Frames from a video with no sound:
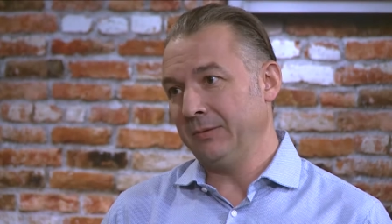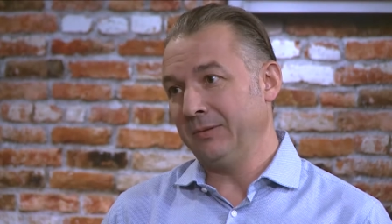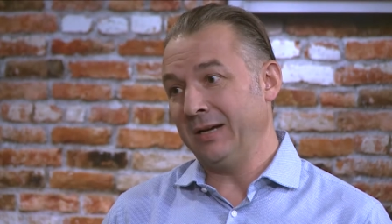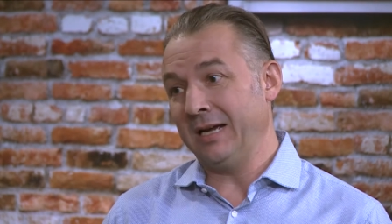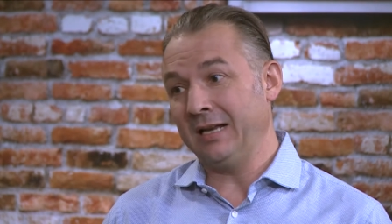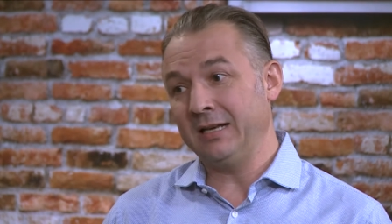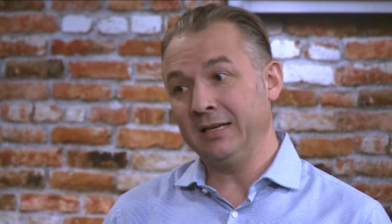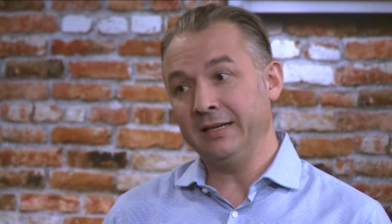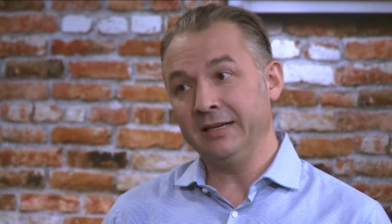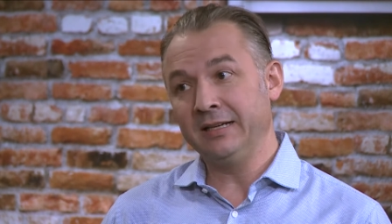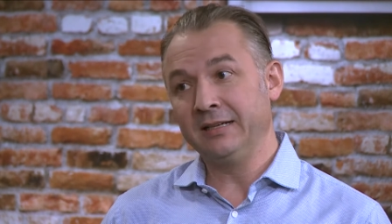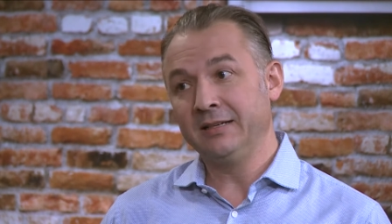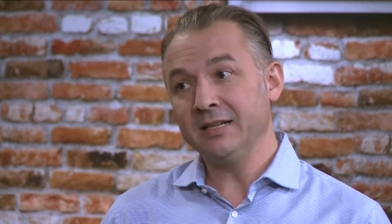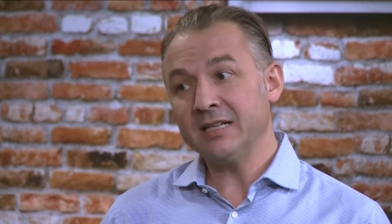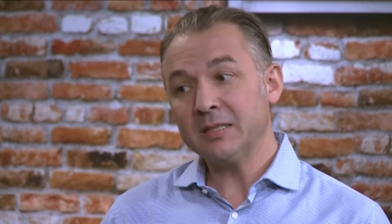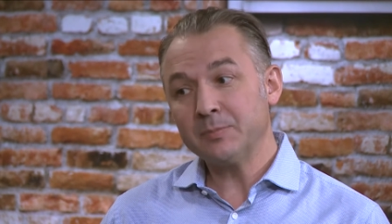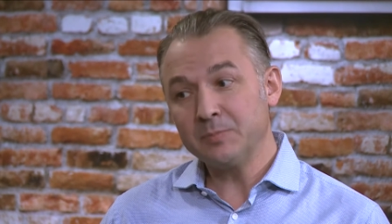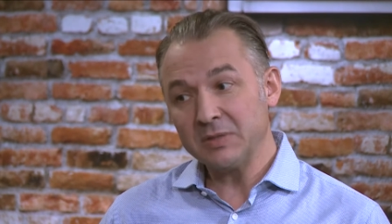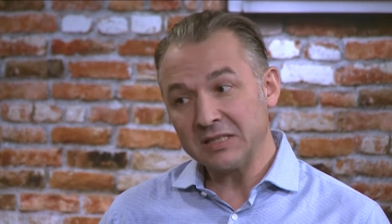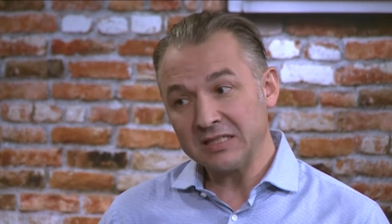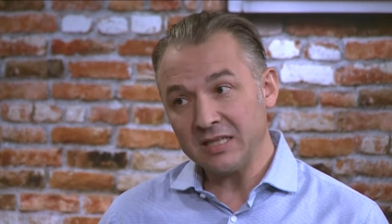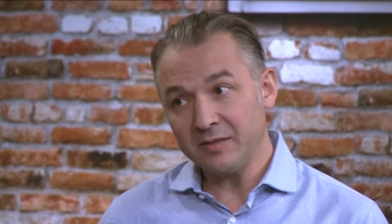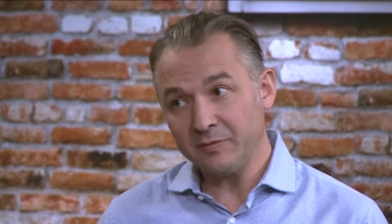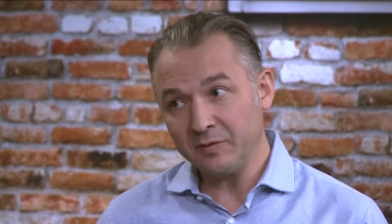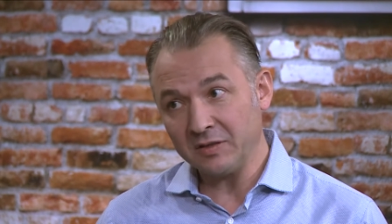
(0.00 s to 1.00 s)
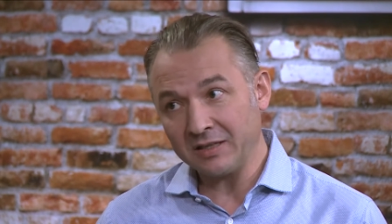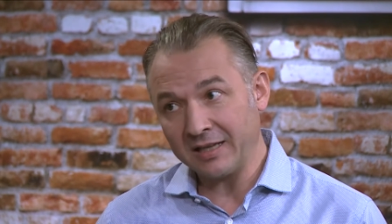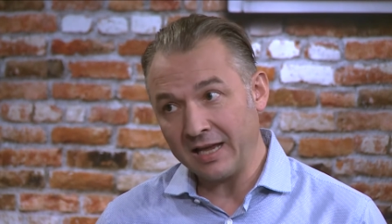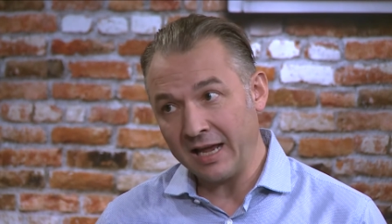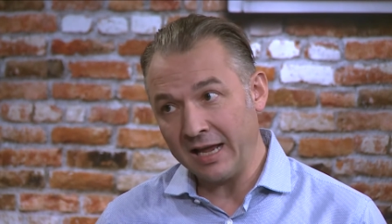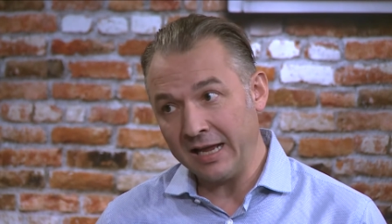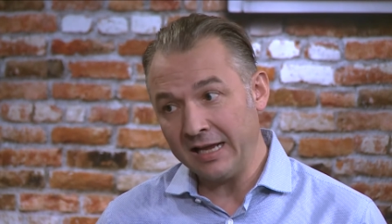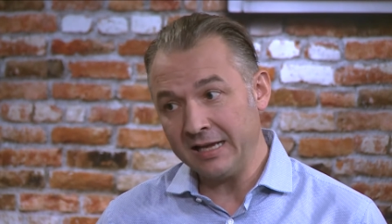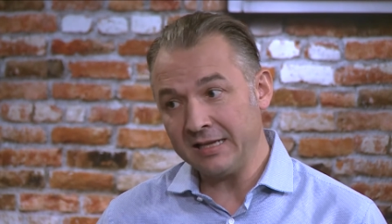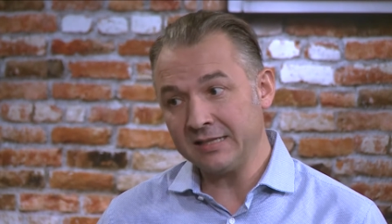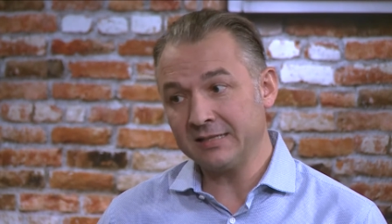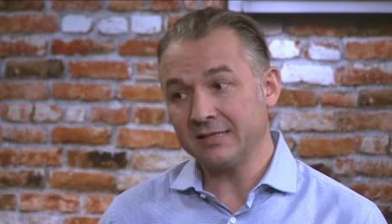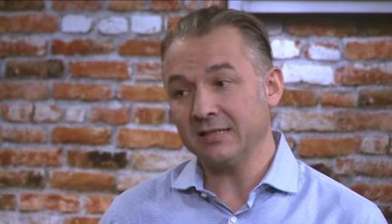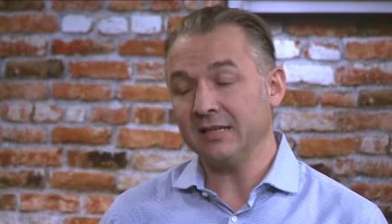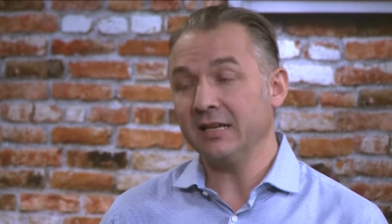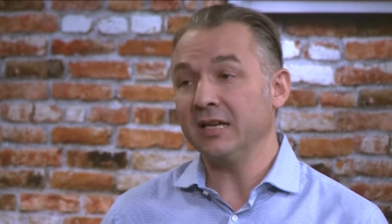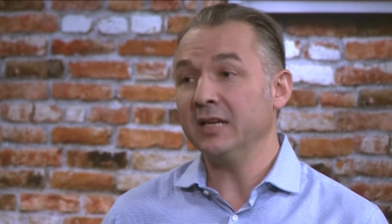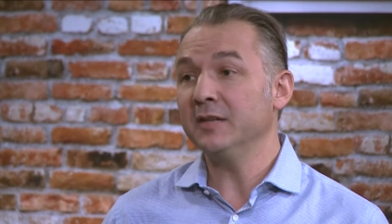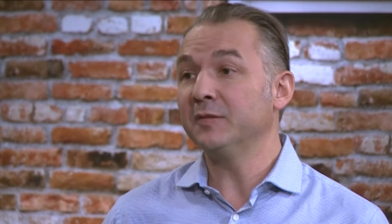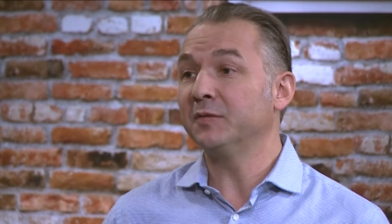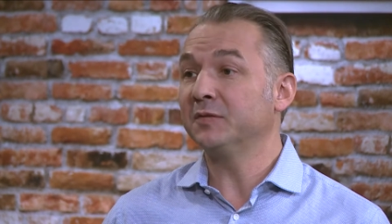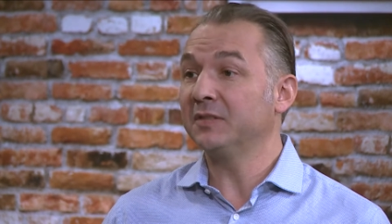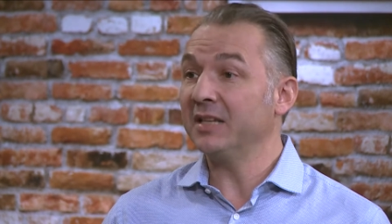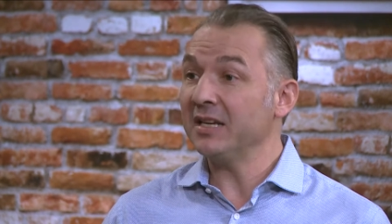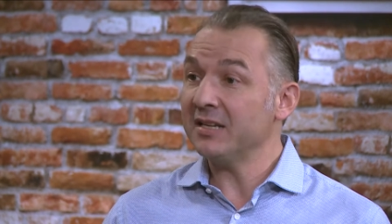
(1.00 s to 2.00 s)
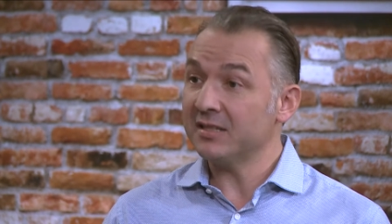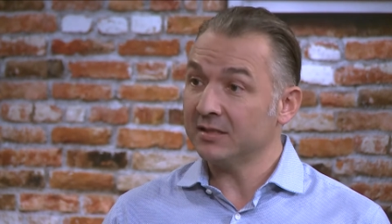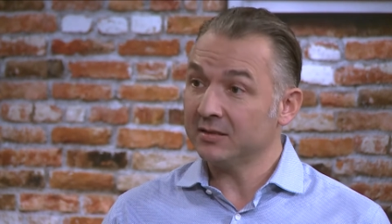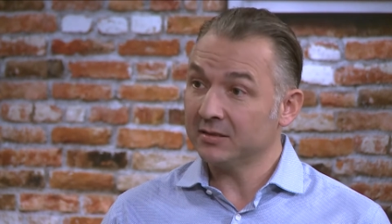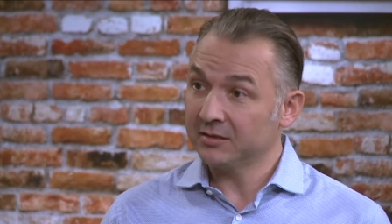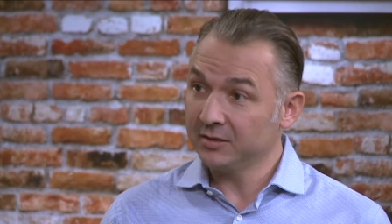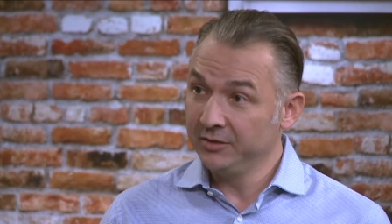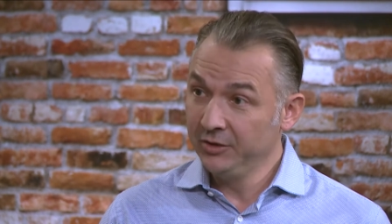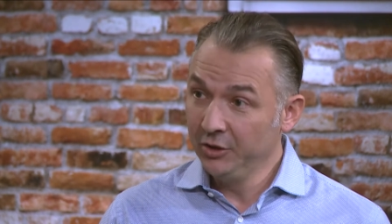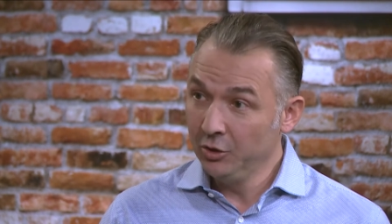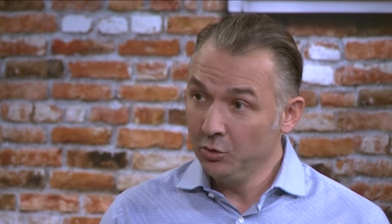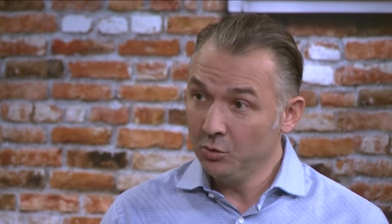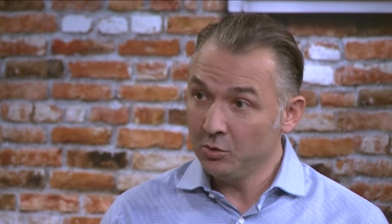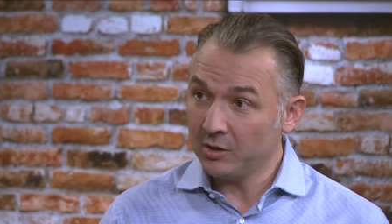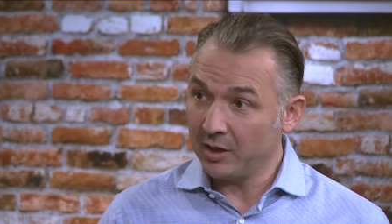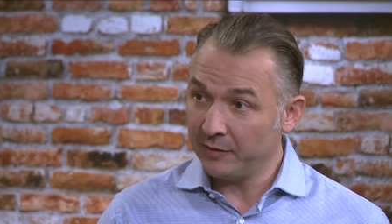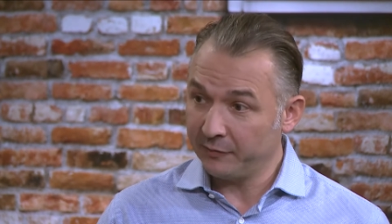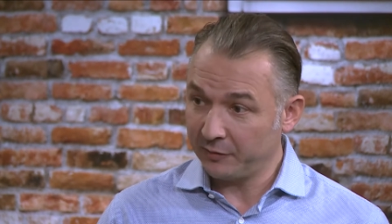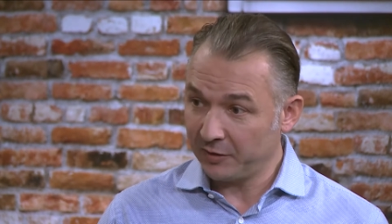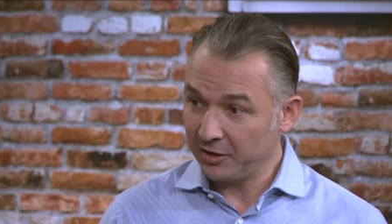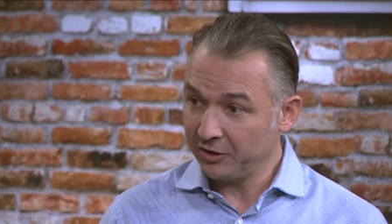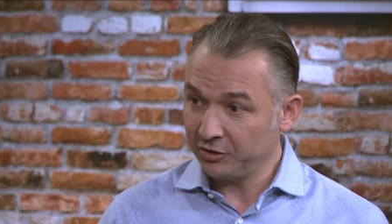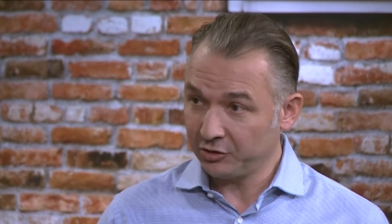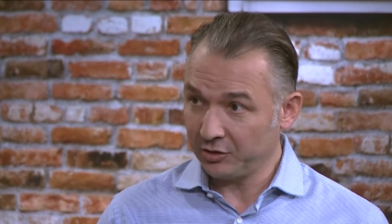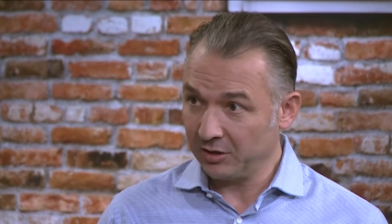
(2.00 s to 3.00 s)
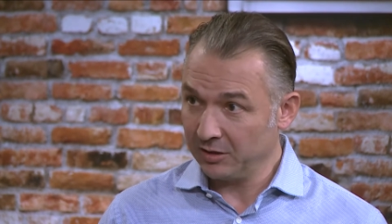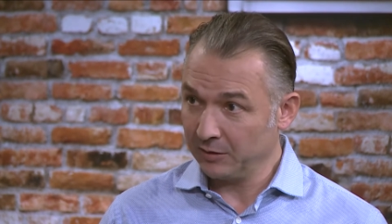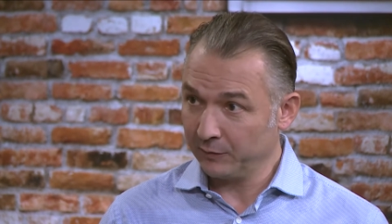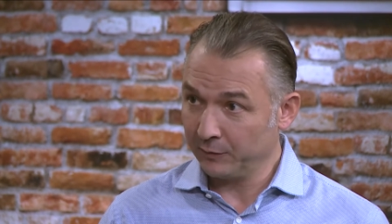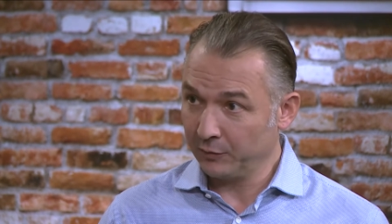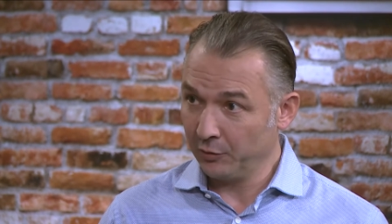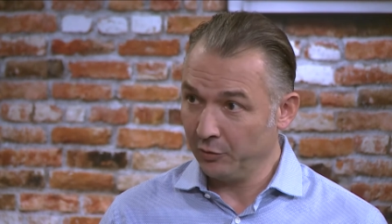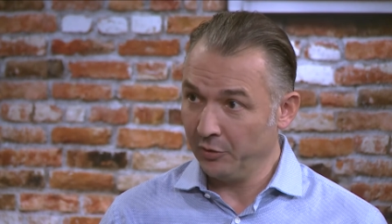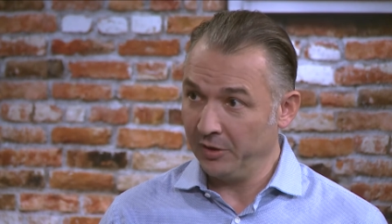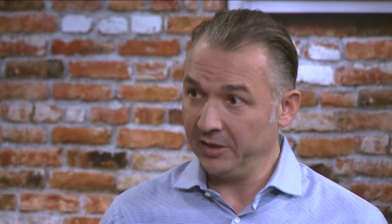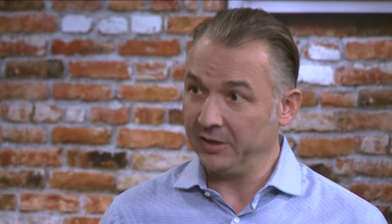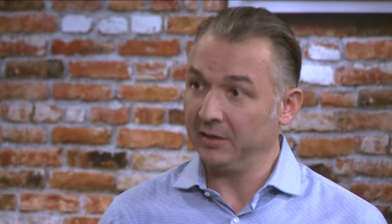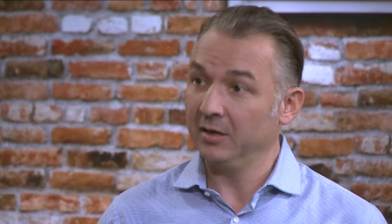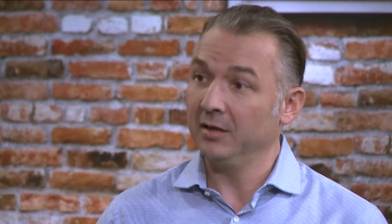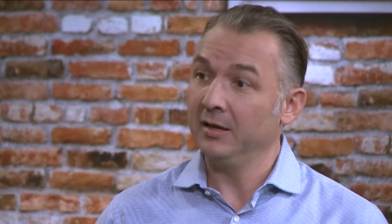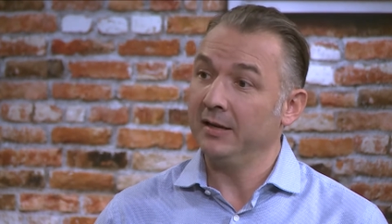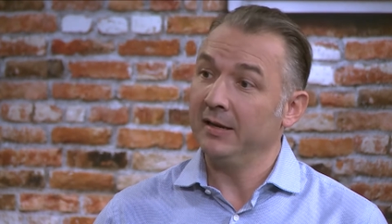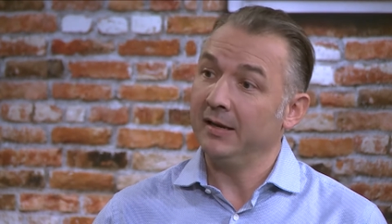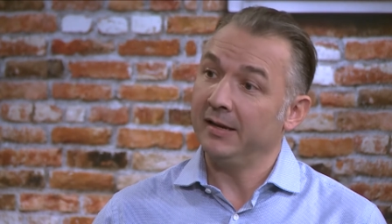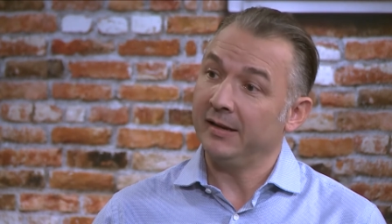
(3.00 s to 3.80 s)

Well, in this specific case, if this new refrigerant fluid